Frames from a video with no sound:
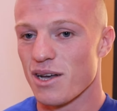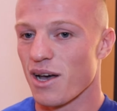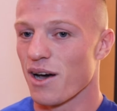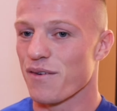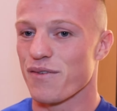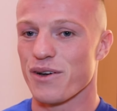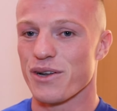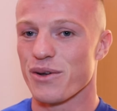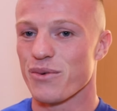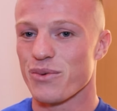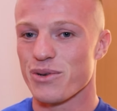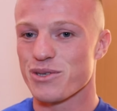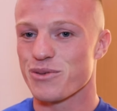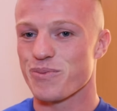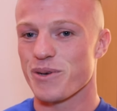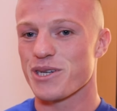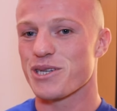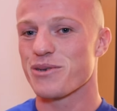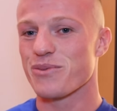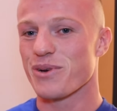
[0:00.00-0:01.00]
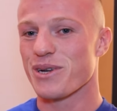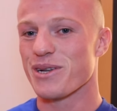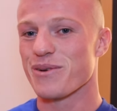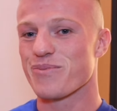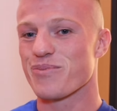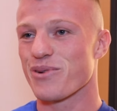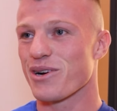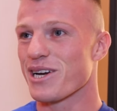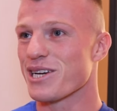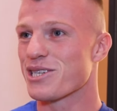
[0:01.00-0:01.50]
I think was, especially when the
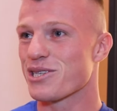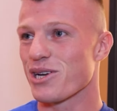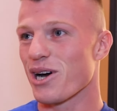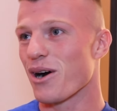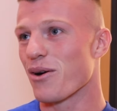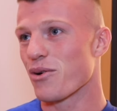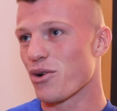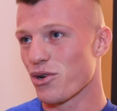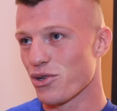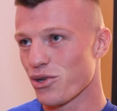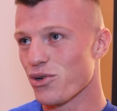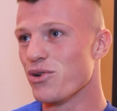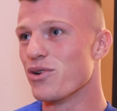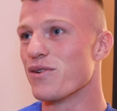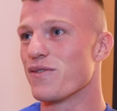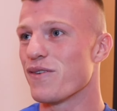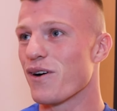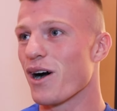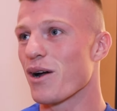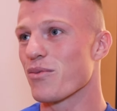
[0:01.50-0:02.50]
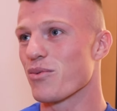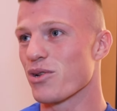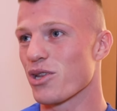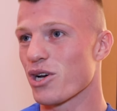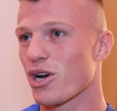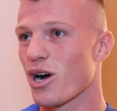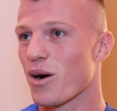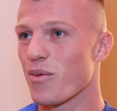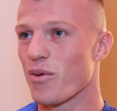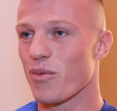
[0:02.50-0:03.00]
British title got unified with the
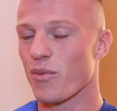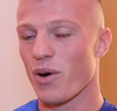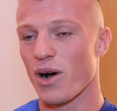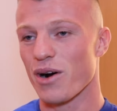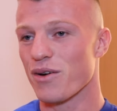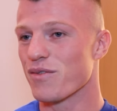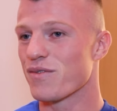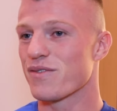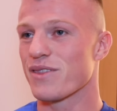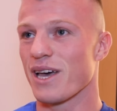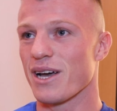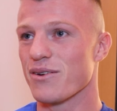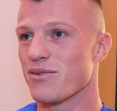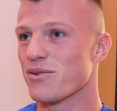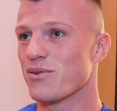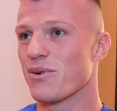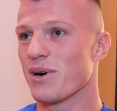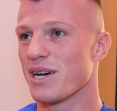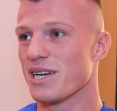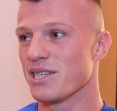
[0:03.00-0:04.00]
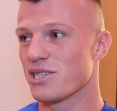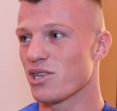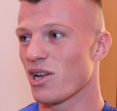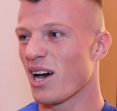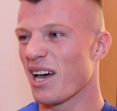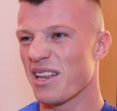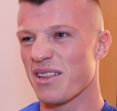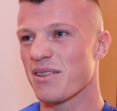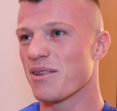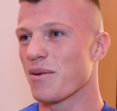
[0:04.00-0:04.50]
Commonwealth, they were always
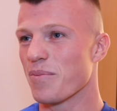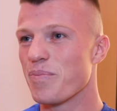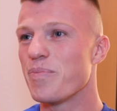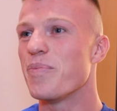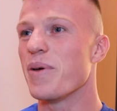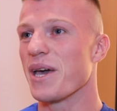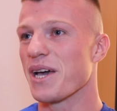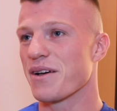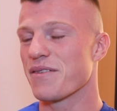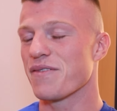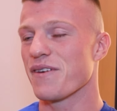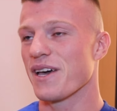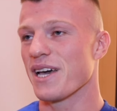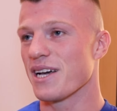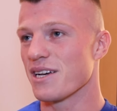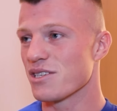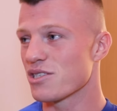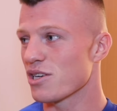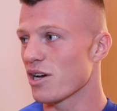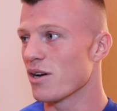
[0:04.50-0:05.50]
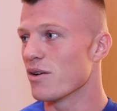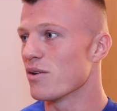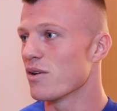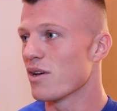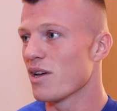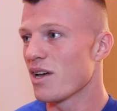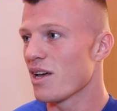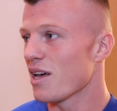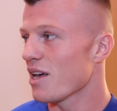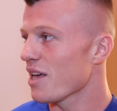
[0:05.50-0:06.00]
like a big thing. So
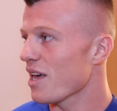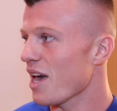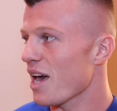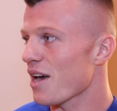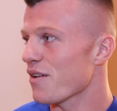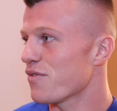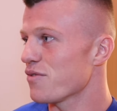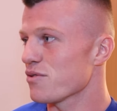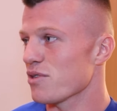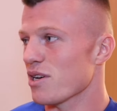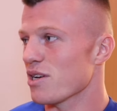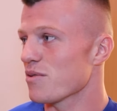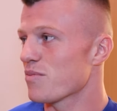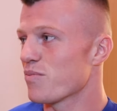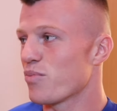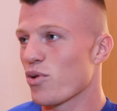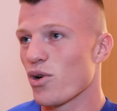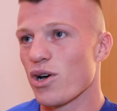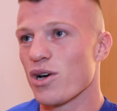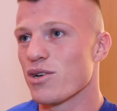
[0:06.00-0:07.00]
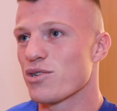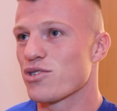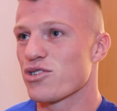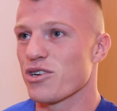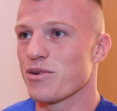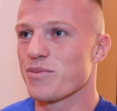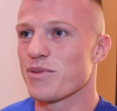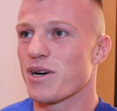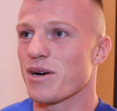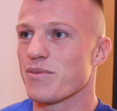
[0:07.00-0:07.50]
yeah, it was like a boyhood
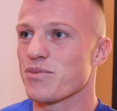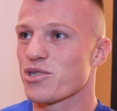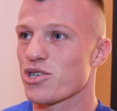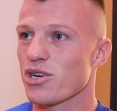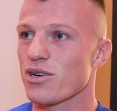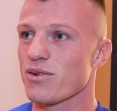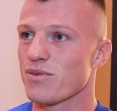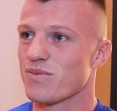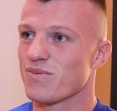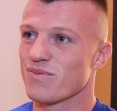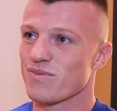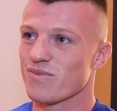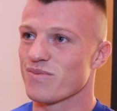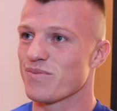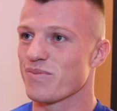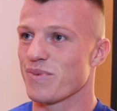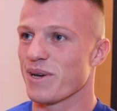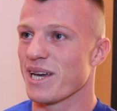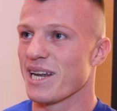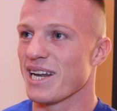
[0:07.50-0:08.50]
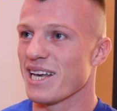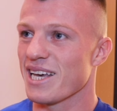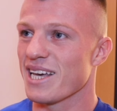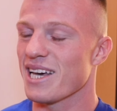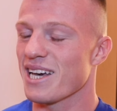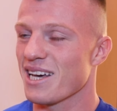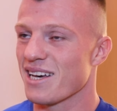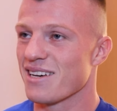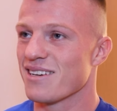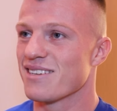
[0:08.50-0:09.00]
dream come true yeah. being
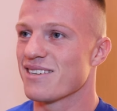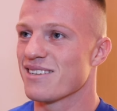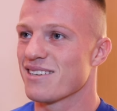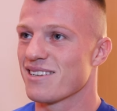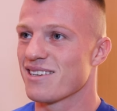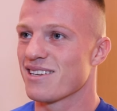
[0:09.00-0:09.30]
here. Yeah.